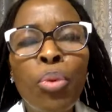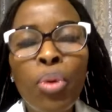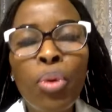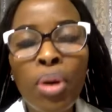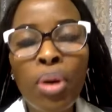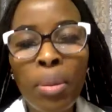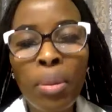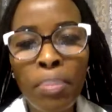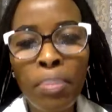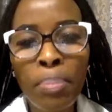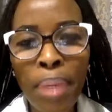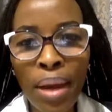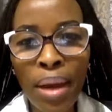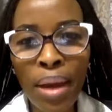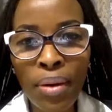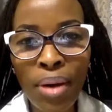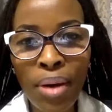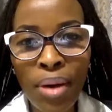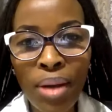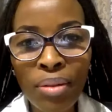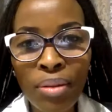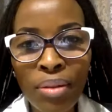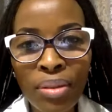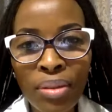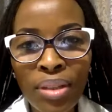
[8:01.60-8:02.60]
poor
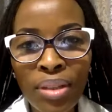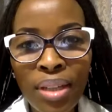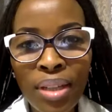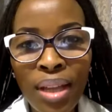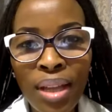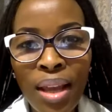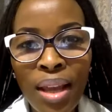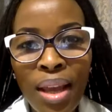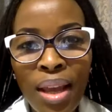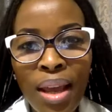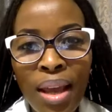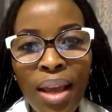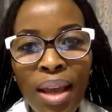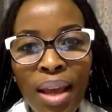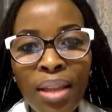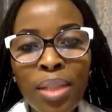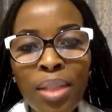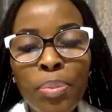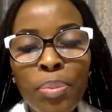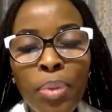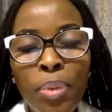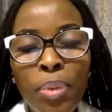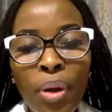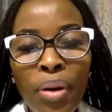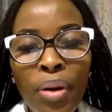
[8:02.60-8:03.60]
background
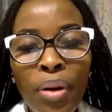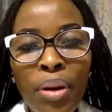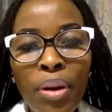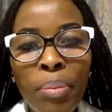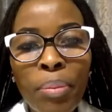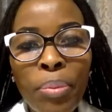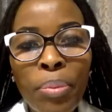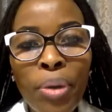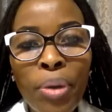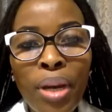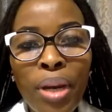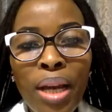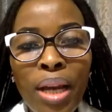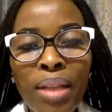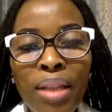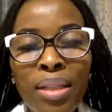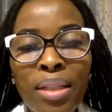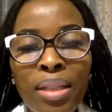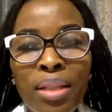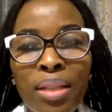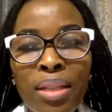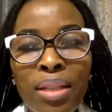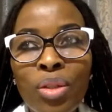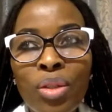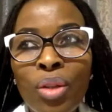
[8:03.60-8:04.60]
exploring products
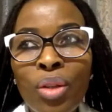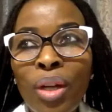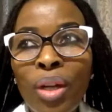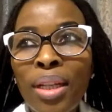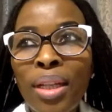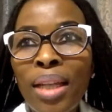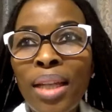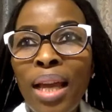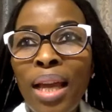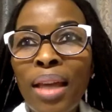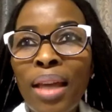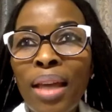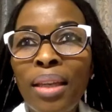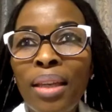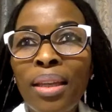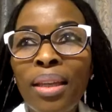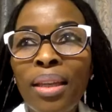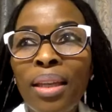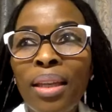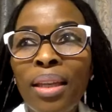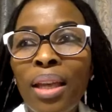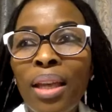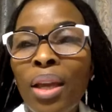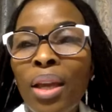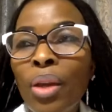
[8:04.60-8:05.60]
it's not like
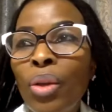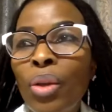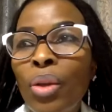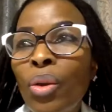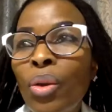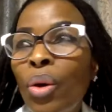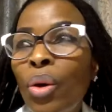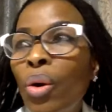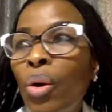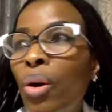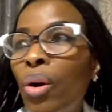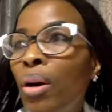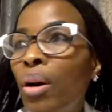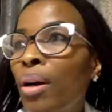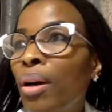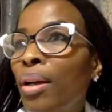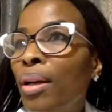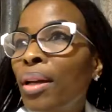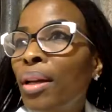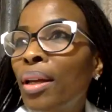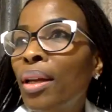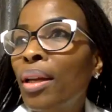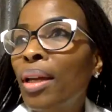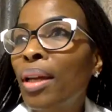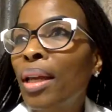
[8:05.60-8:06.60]

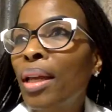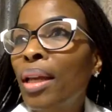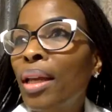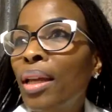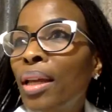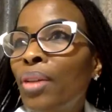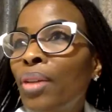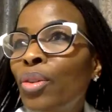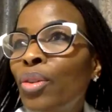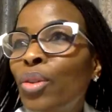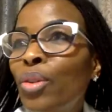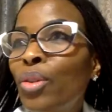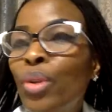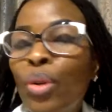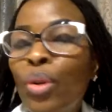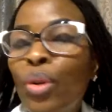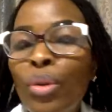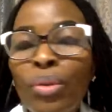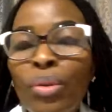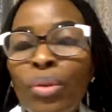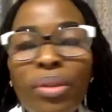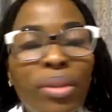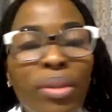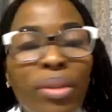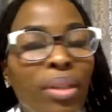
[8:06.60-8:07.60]
your you
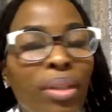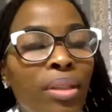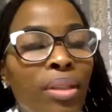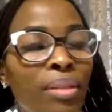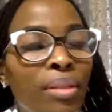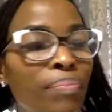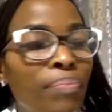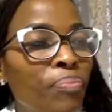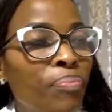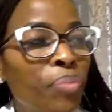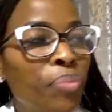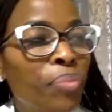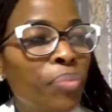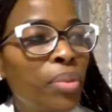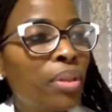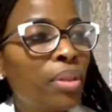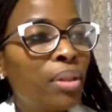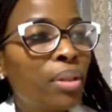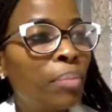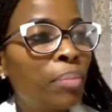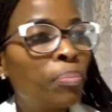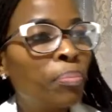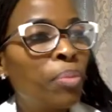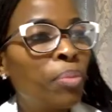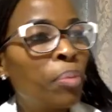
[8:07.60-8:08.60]
know
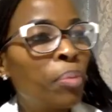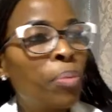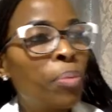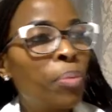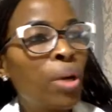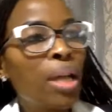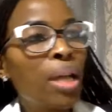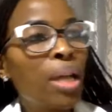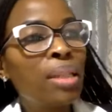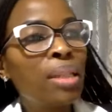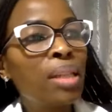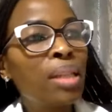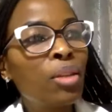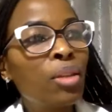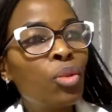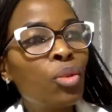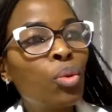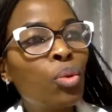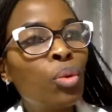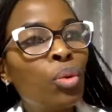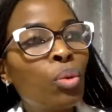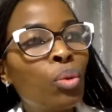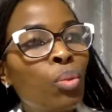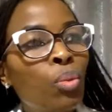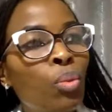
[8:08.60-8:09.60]
the, the products that
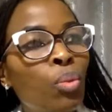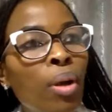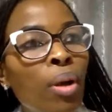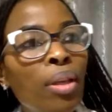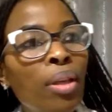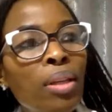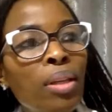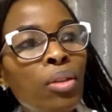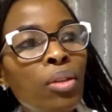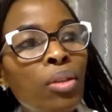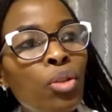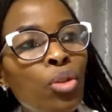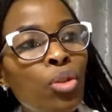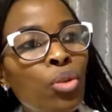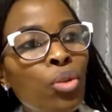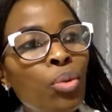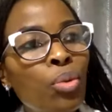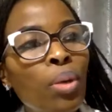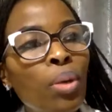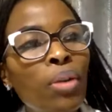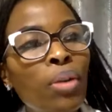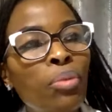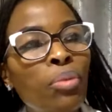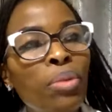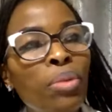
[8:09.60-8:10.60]
you walk
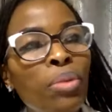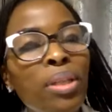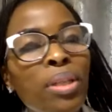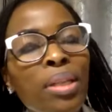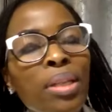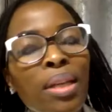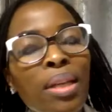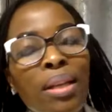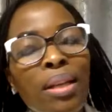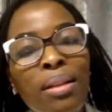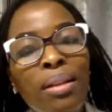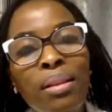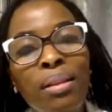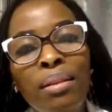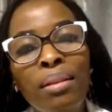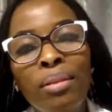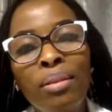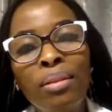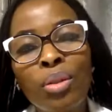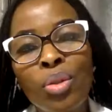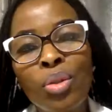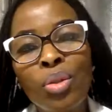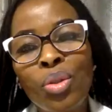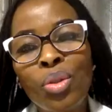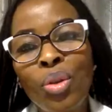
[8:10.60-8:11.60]
into a retail
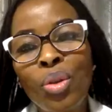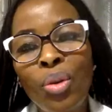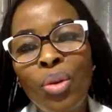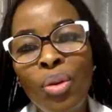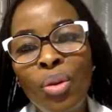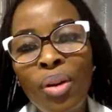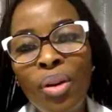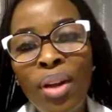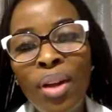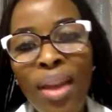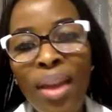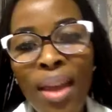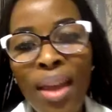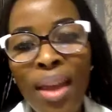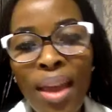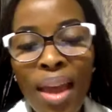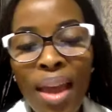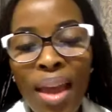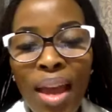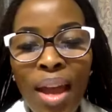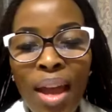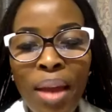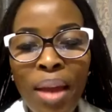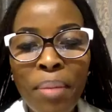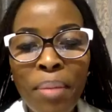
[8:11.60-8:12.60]
store
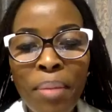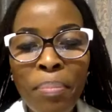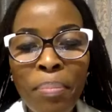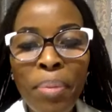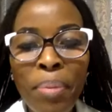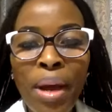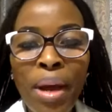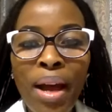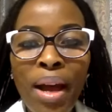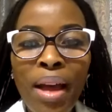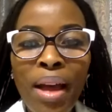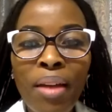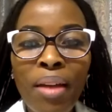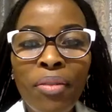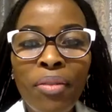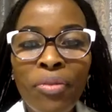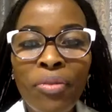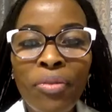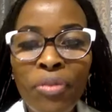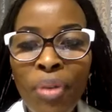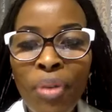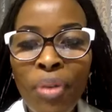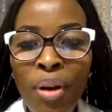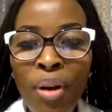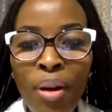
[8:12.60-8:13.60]
and buy
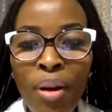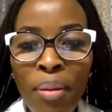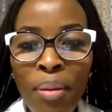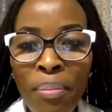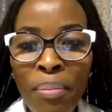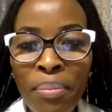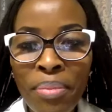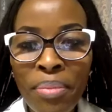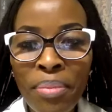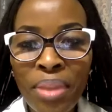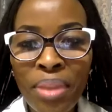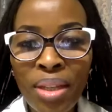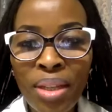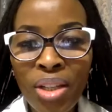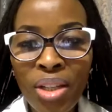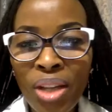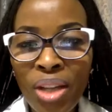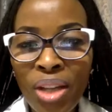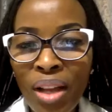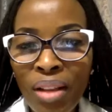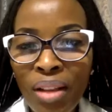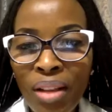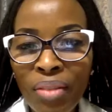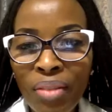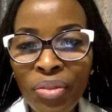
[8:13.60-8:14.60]
from the
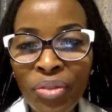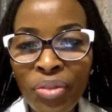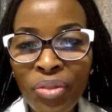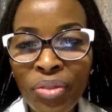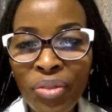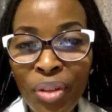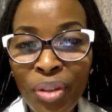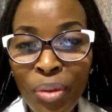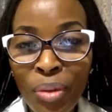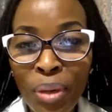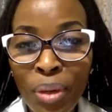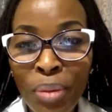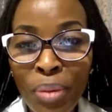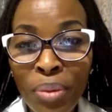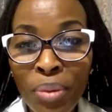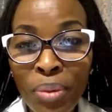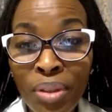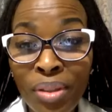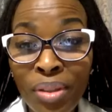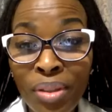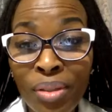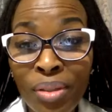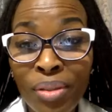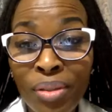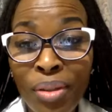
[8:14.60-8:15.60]
shelf you know when we
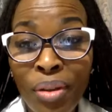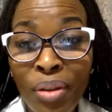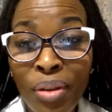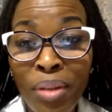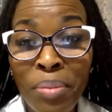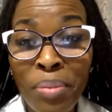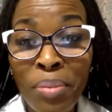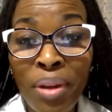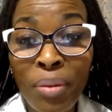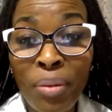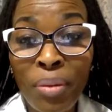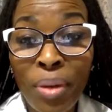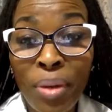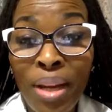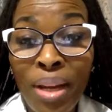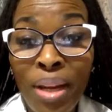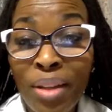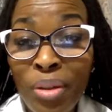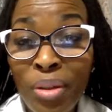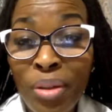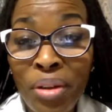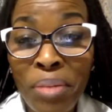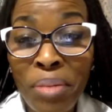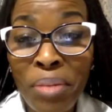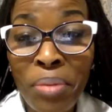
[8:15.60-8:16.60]
talk about when I
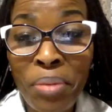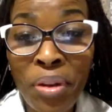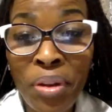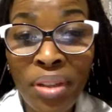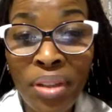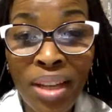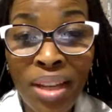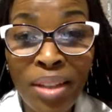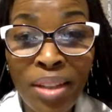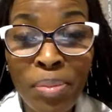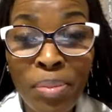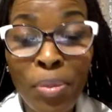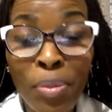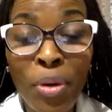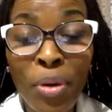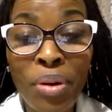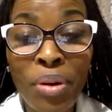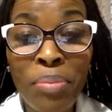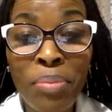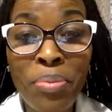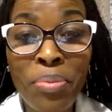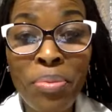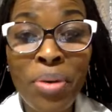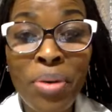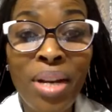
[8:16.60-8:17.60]
talk about
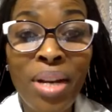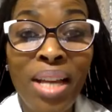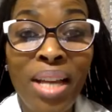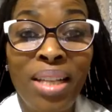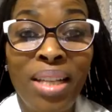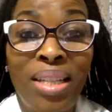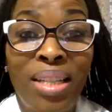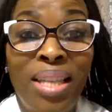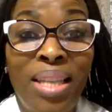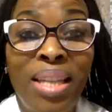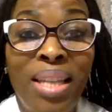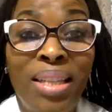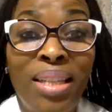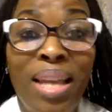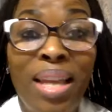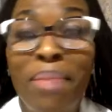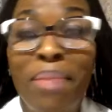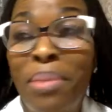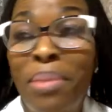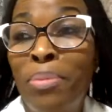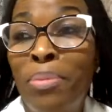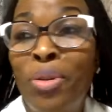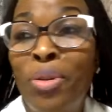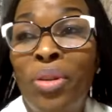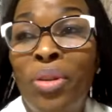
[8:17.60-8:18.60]
exploring products. That
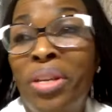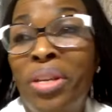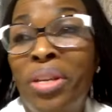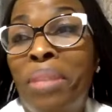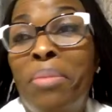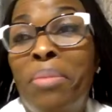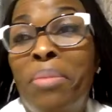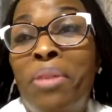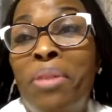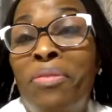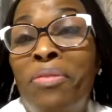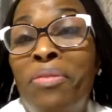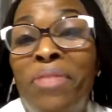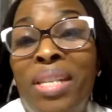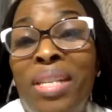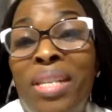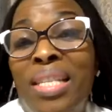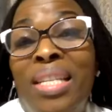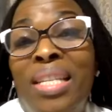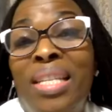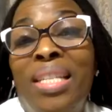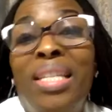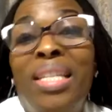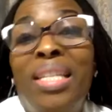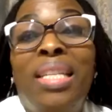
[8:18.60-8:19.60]
time I'm talking about
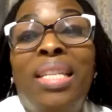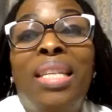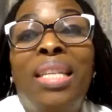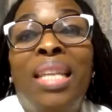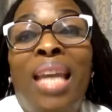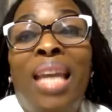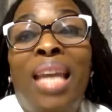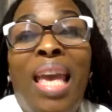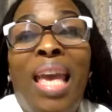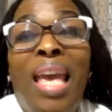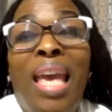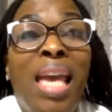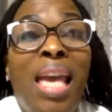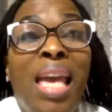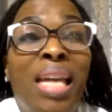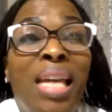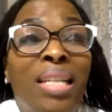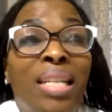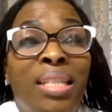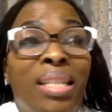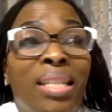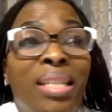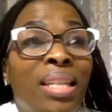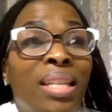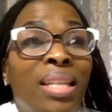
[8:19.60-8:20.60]
Vaseline and